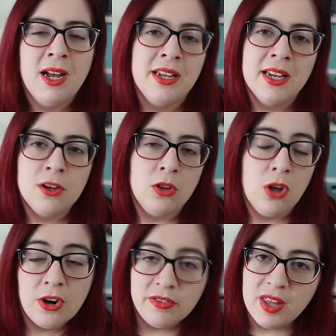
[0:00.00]
I get a
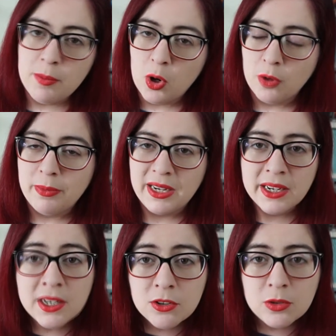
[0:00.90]
lot of them on my
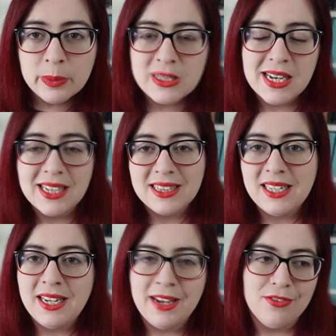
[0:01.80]
Kindle,
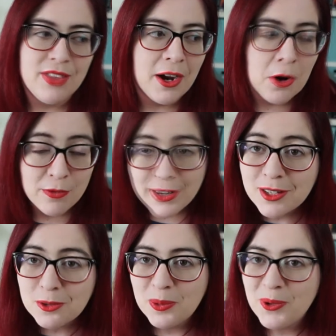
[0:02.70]
particularly if they're
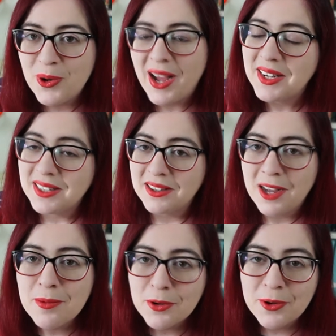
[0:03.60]
available at the
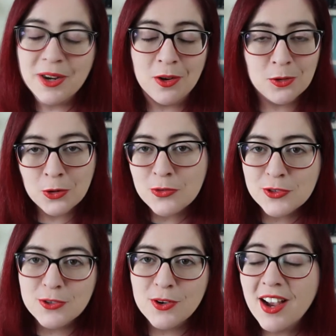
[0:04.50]
library on
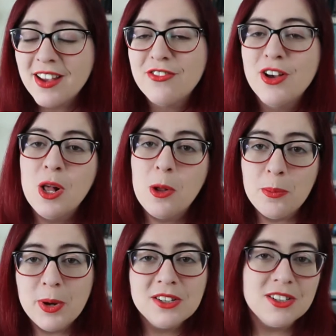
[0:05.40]
overdrive,
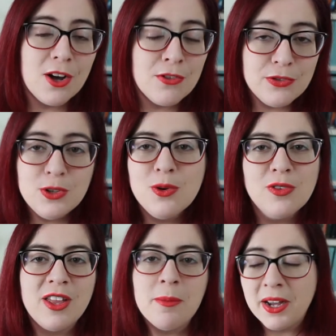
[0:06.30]
but a few
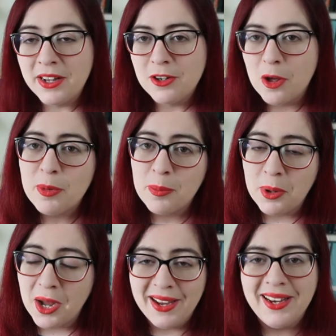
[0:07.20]
of them I end up
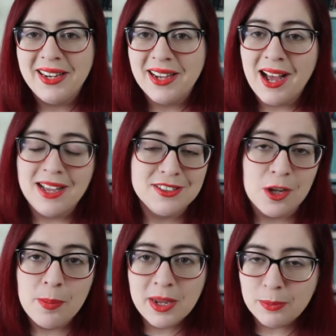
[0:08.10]
buying as a
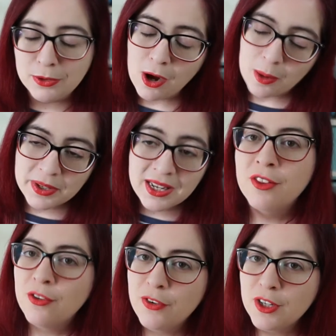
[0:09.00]
paper copy.
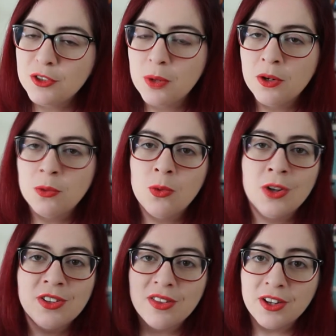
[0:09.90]
The first one
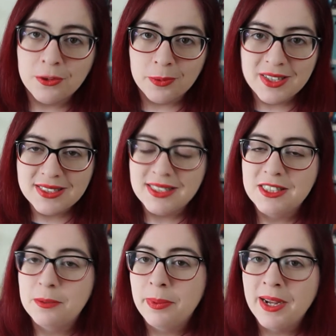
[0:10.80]
was The
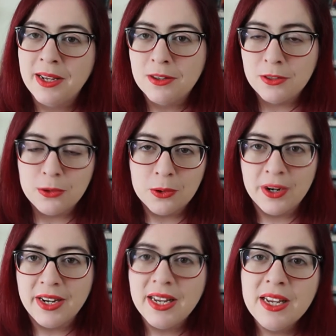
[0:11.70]
Graces by
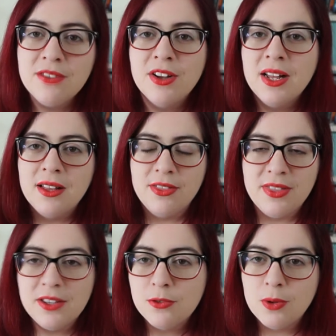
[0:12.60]
Laura Eve.
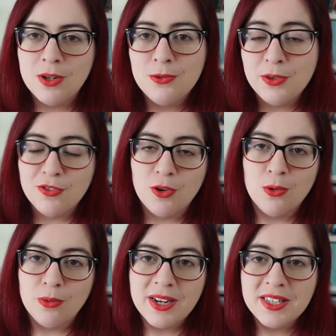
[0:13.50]
This one we've
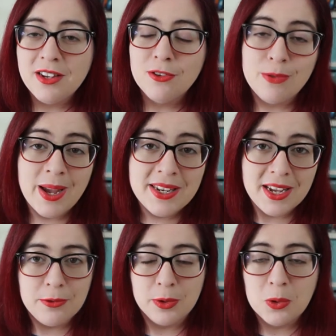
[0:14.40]
already read
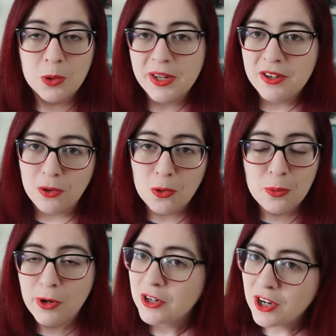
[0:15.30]
and recorded a whole
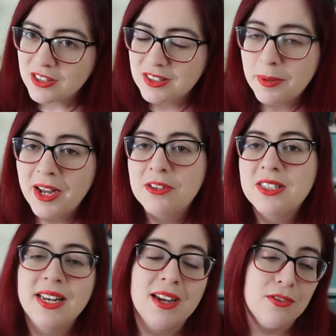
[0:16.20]
podcast about,
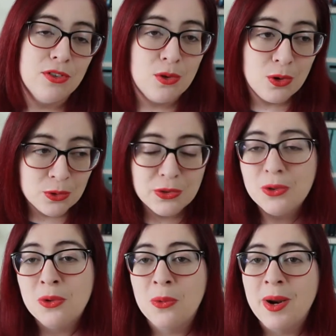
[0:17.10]
and I've
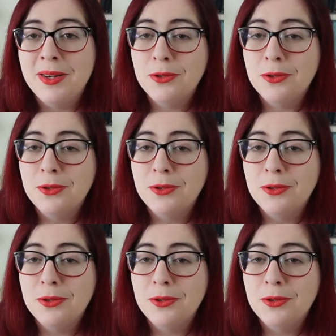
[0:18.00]
also already